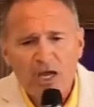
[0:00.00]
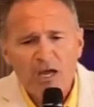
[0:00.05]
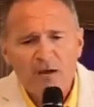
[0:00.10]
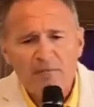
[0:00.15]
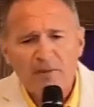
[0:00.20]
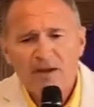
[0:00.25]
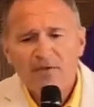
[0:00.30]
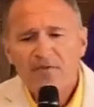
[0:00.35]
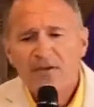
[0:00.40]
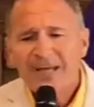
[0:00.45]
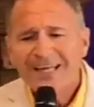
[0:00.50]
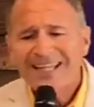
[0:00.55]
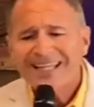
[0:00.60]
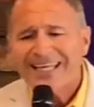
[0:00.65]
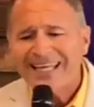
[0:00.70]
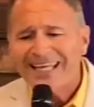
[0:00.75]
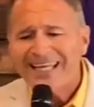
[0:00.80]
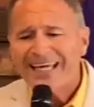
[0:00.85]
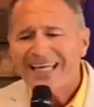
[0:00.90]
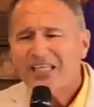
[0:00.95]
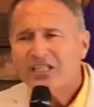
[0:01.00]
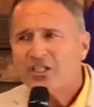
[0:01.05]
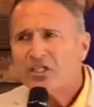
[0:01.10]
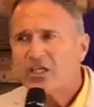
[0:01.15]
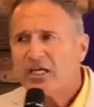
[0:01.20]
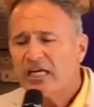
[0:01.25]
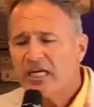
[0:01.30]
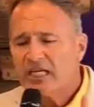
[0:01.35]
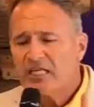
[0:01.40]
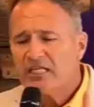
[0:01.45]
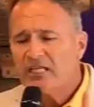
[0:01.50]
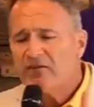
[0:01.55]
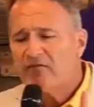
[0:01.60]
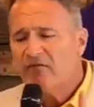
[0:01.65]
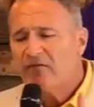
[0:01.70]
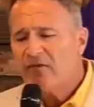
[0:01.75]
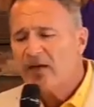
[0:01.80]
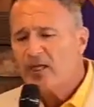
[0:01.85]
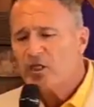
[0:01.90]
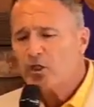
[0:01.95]
But then each
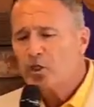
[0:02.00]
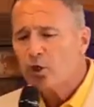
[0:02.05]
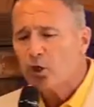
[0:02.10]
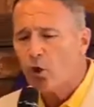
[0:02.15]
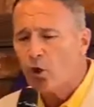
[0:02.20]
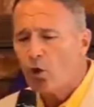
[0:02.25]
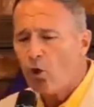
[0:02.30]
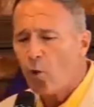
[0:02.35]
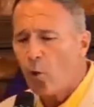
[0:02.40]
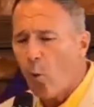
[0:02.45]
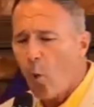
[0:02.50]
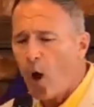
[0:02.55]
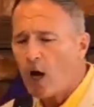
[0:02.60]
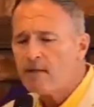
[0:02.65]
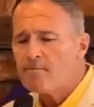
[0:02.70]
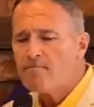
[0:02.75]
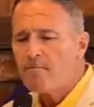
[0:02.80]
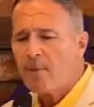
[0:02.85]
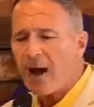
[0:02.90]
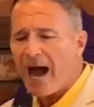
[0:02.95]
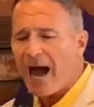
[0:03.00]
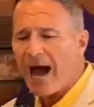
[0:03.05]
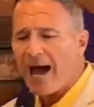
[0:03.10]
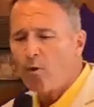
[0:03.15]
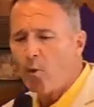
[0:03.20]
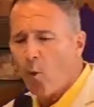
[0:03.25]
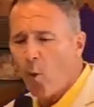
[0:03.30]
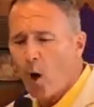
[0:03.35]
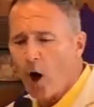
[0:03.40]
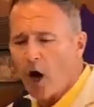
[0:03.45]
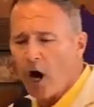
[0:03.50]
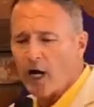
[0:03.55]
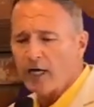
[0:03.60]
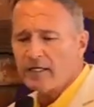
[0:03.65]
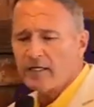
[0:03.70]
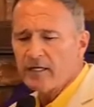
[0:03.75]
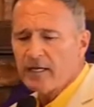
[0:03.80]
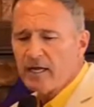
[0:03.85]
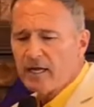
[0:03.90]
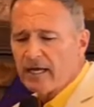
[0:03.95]
individual, one by
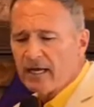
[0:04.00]
one,